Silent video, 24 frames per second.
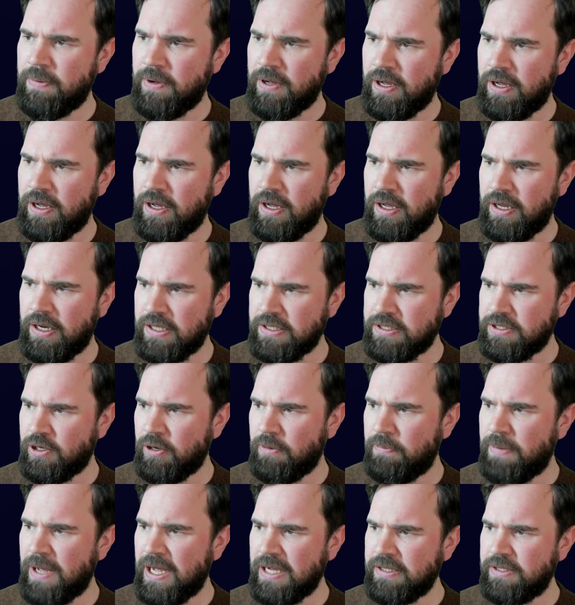let's go
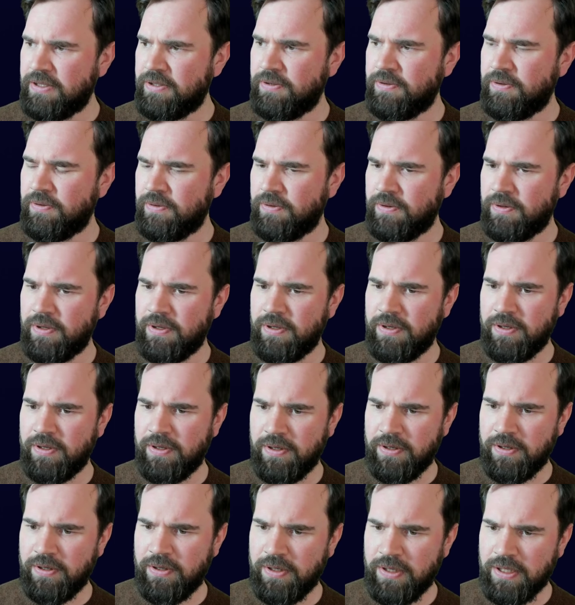back to
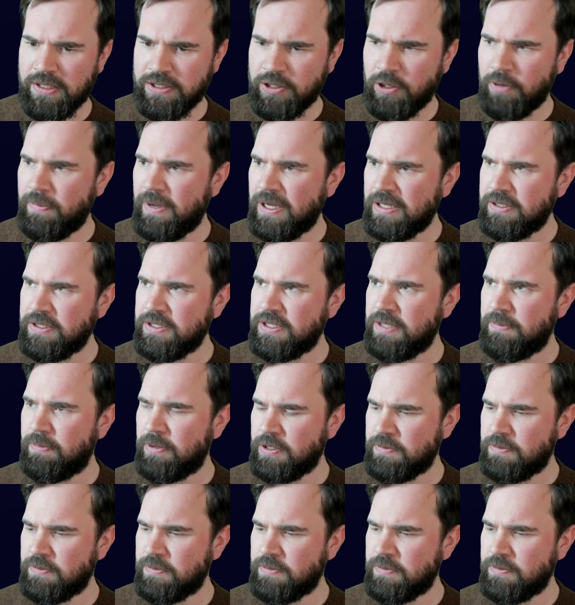C++